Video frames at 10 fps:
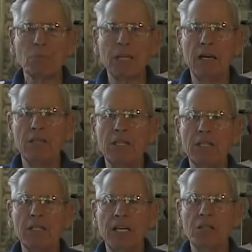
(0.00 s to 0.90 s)

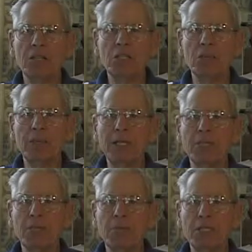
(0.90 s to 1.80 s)
Haven't any
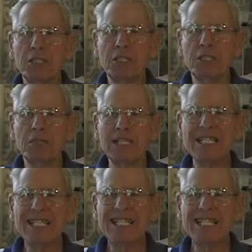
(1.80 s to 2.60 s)
spinach on my teeth, have I?